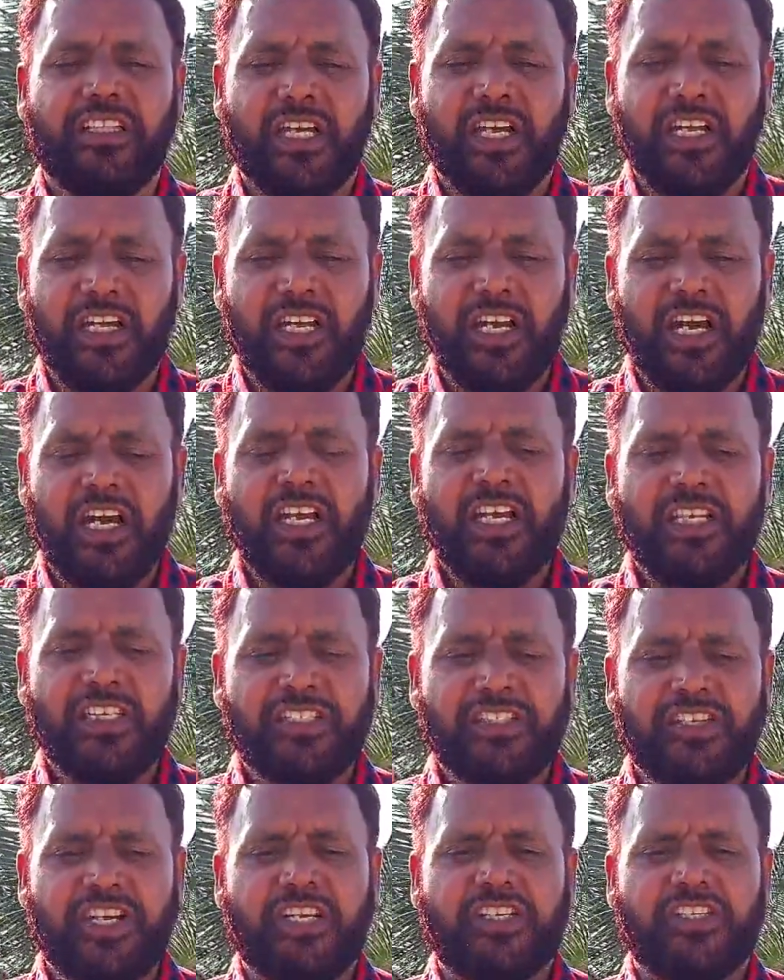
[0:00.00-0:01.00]
learning
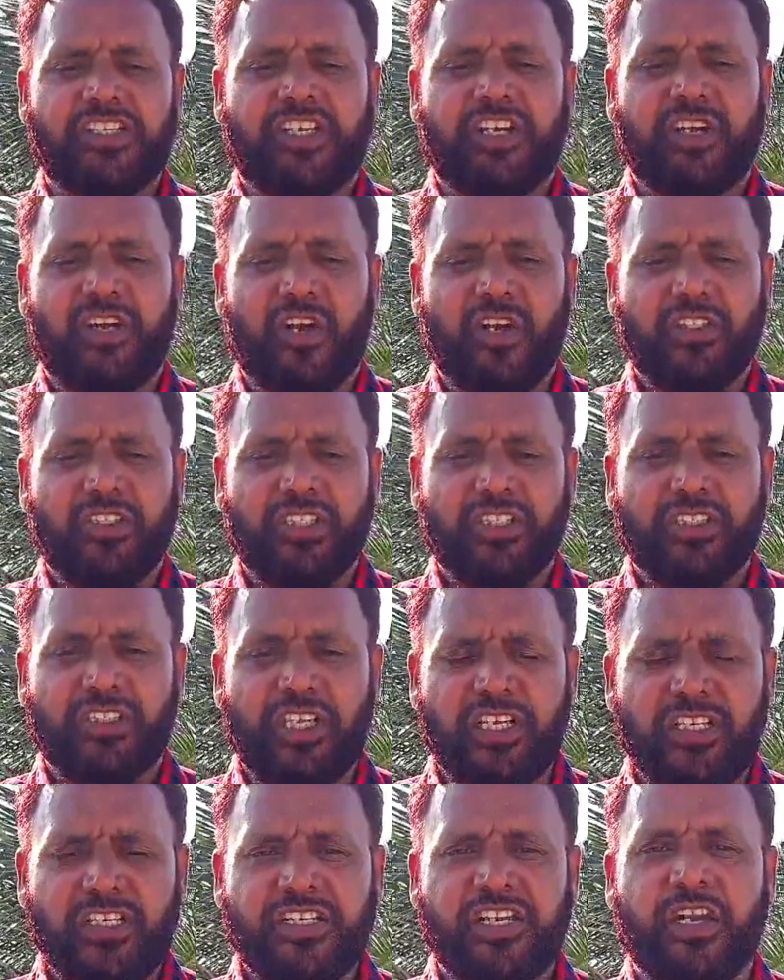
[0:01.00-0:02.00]
structure or the
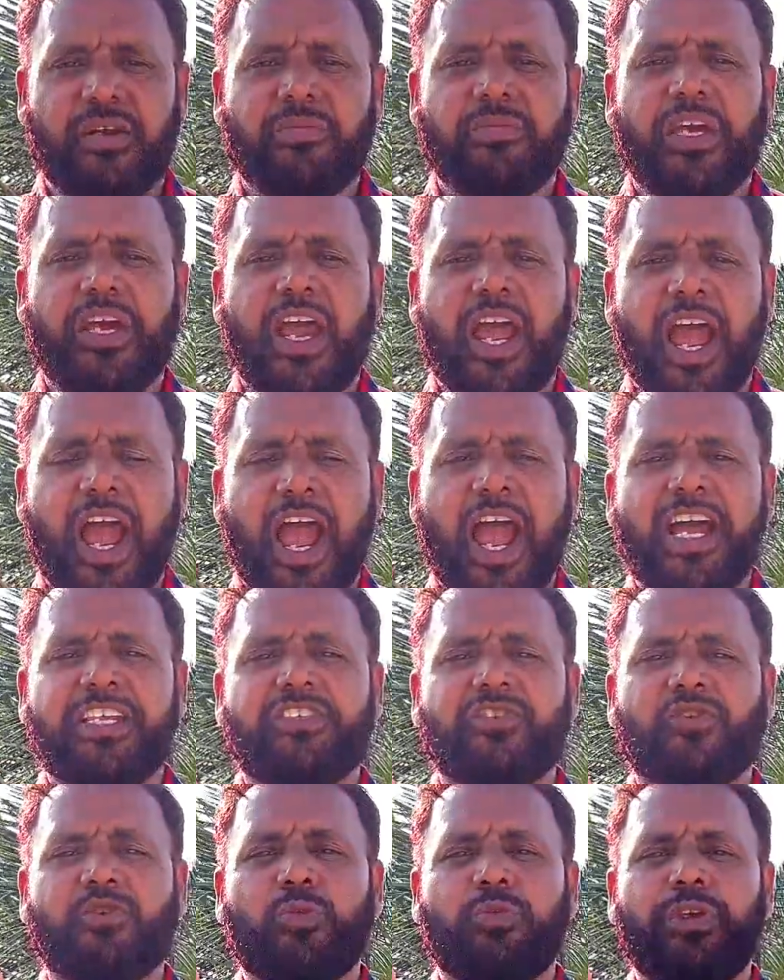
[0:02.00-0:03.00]
system
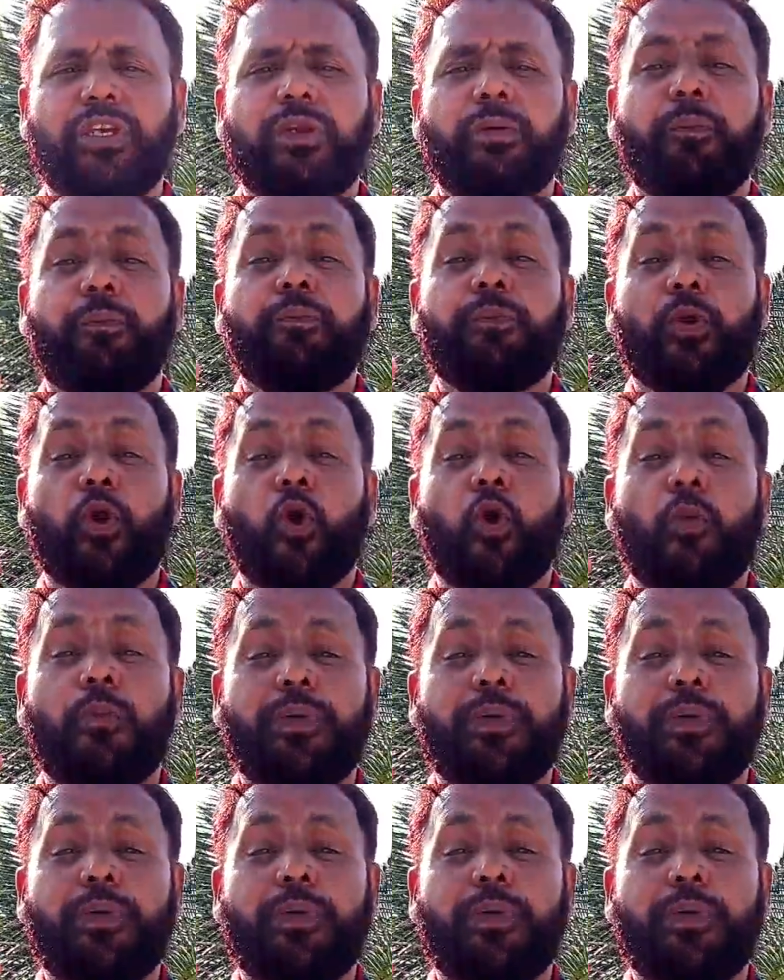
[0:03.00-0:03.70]
has to be pro